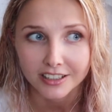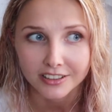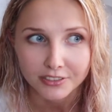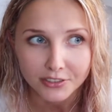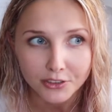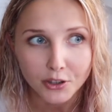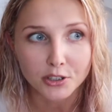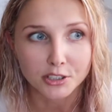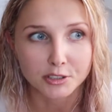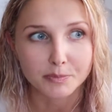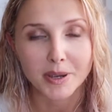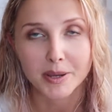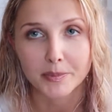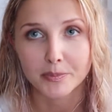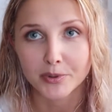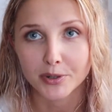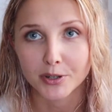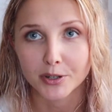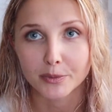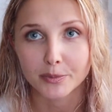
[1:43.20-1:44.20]
not by
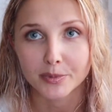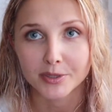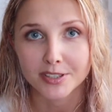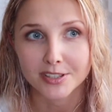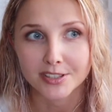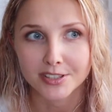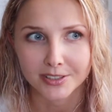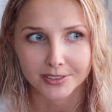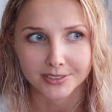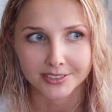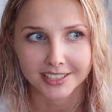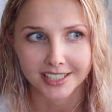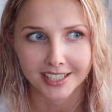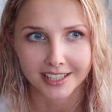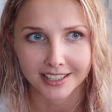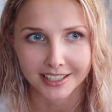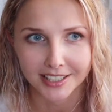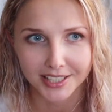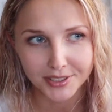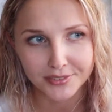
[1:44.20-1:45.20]
purpose, so
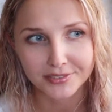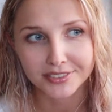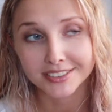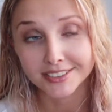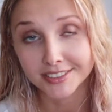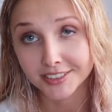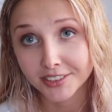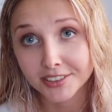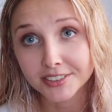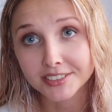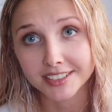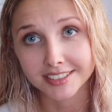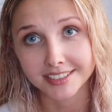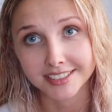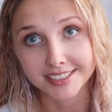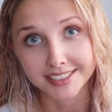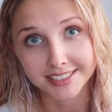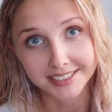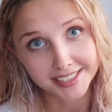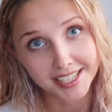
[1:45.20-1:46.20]
they even don't
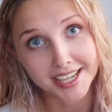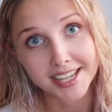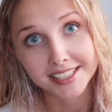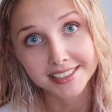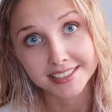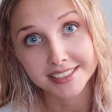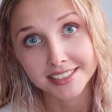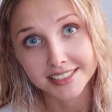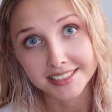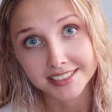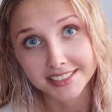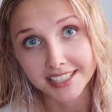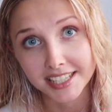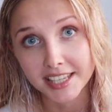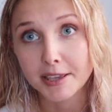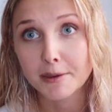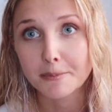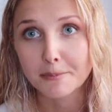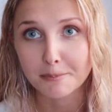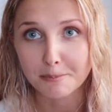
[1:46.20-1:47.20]
understand that
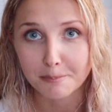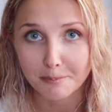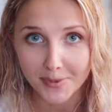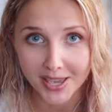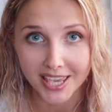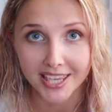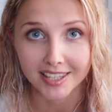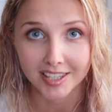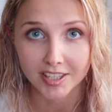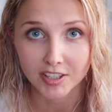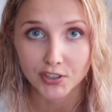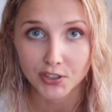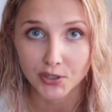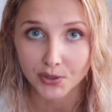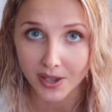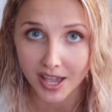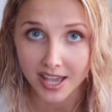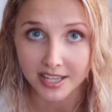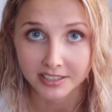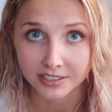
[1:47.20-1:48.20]
they making
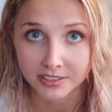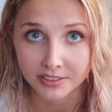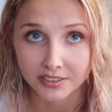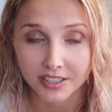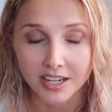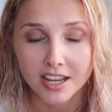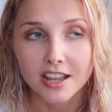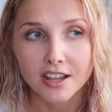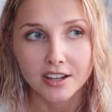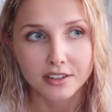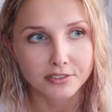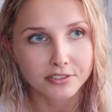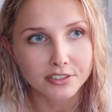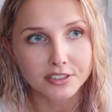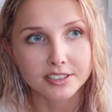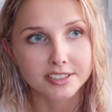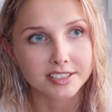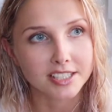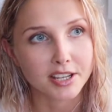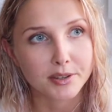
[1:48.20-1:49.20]
you angry. For
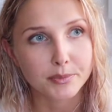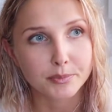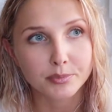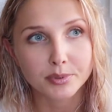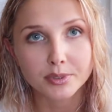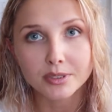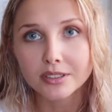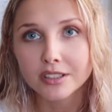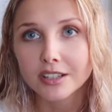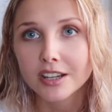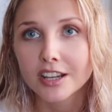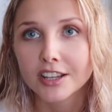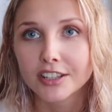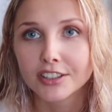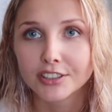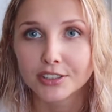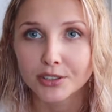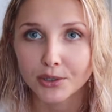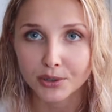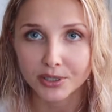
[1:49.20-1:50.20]
example,
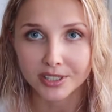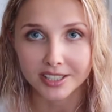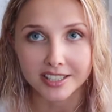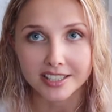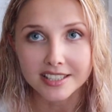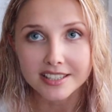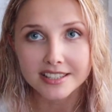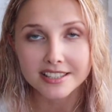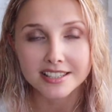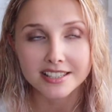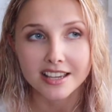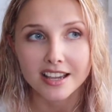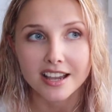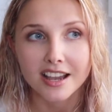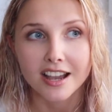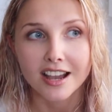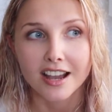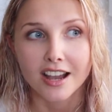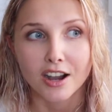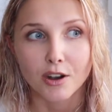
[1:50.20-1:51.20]
your kids,
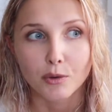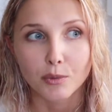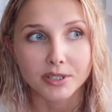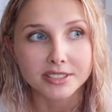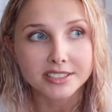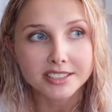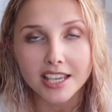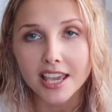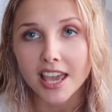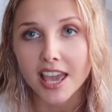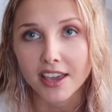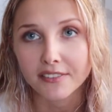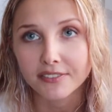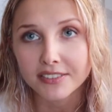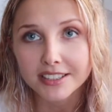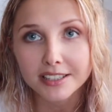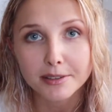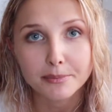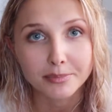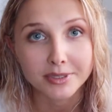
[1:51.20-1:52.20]
when they're
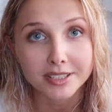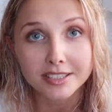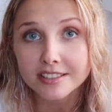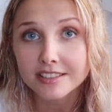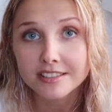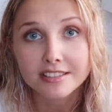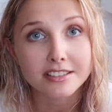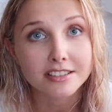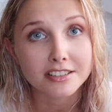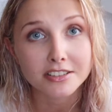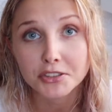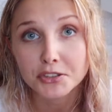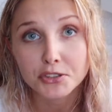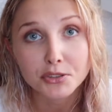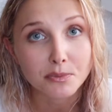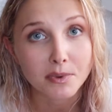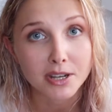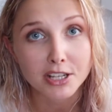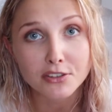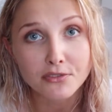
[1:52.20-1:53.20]
having a bit
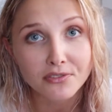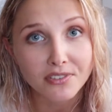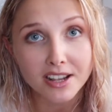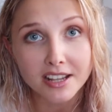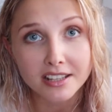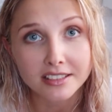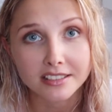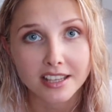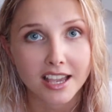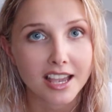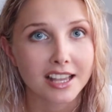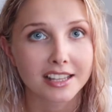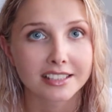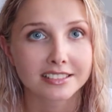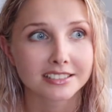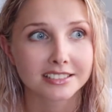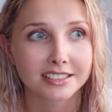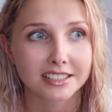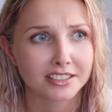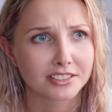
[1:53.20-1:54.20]
too much fun
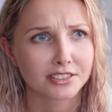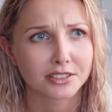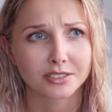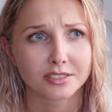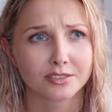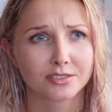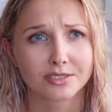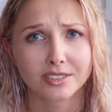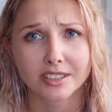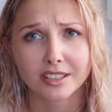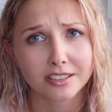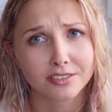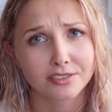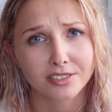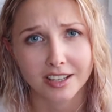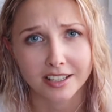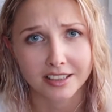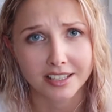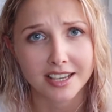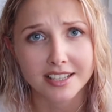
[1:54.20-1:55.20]
and they don't really
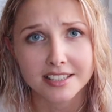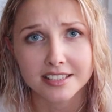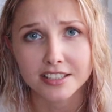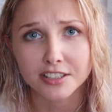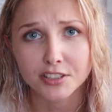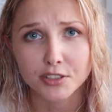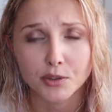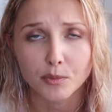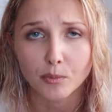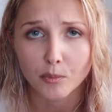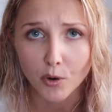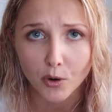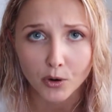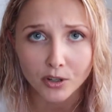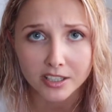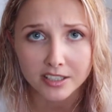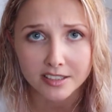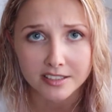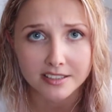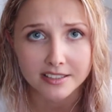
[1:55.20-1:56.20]
realize that you're
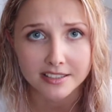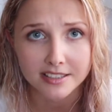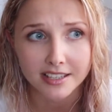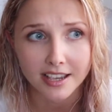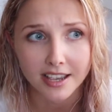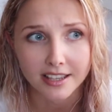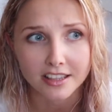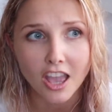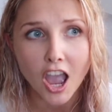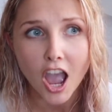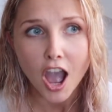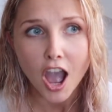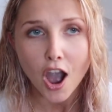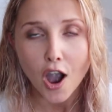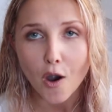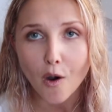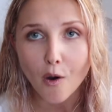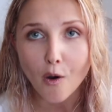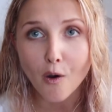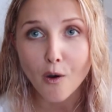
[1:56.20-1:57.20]
boiling inside.
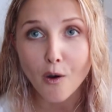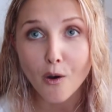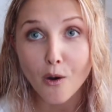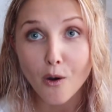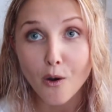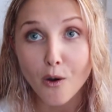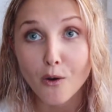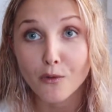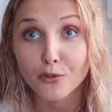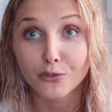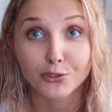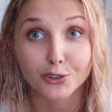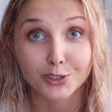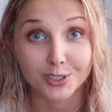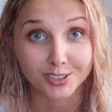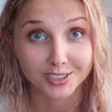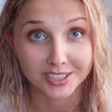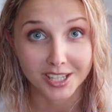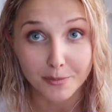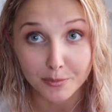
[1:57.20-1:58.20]
Or, for
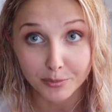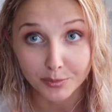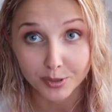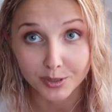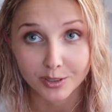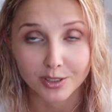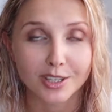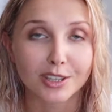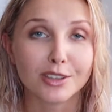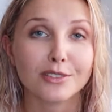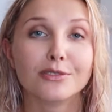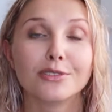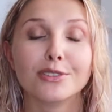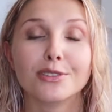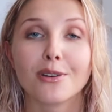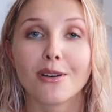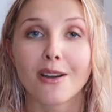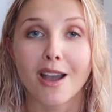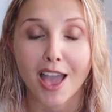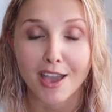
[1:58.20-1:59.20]
example, if
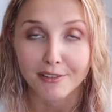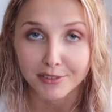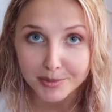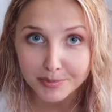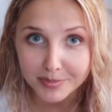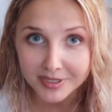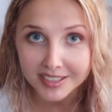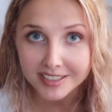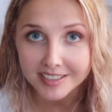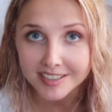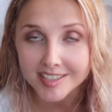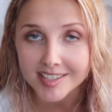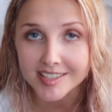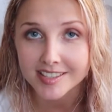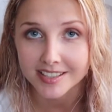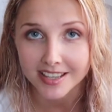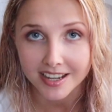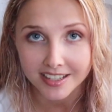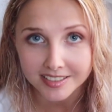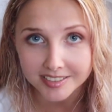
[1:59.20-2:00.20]
you've ever been in
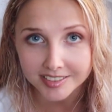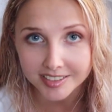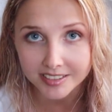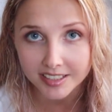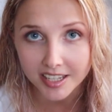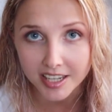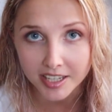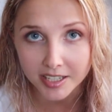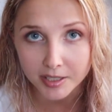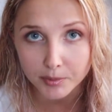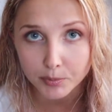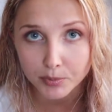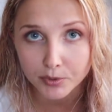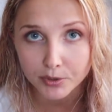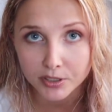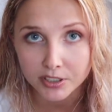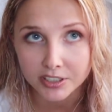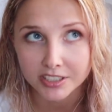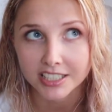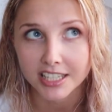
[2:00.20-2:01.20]
Stansted
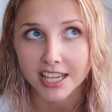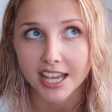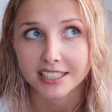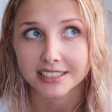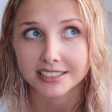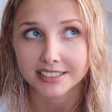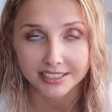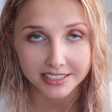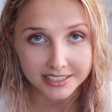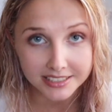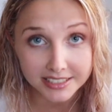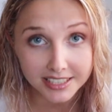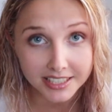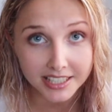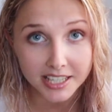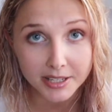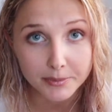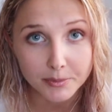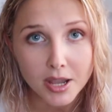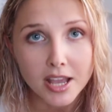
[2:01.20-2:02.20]
airport at 6
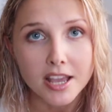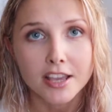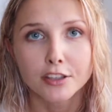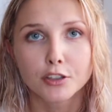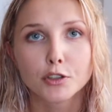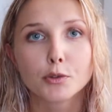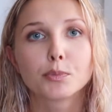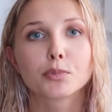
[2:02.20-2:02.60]
a.m., you